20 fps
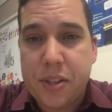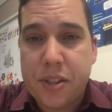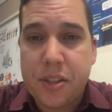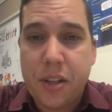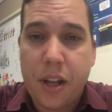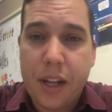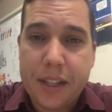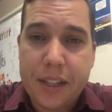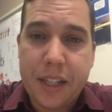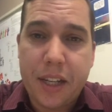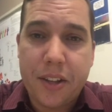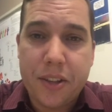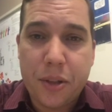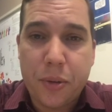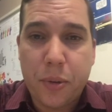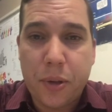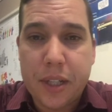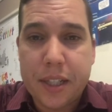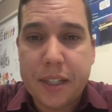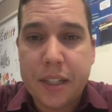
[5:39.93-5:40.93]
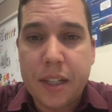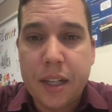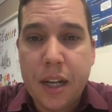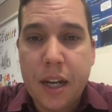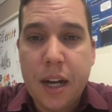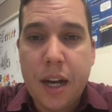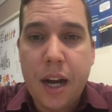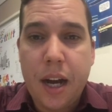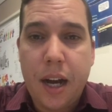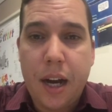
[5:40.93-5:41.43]
thought the other one
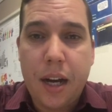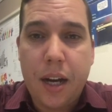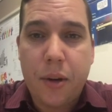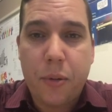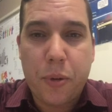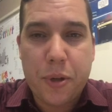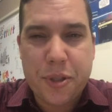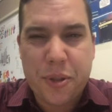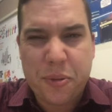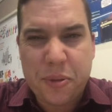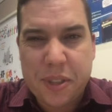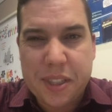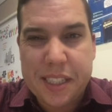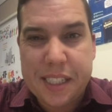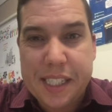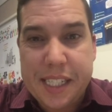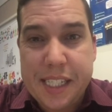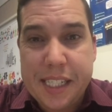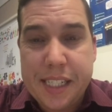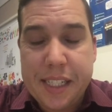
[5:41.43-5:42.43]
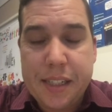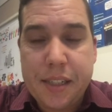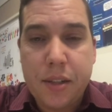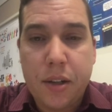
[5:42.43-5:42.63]
wasn't really needed.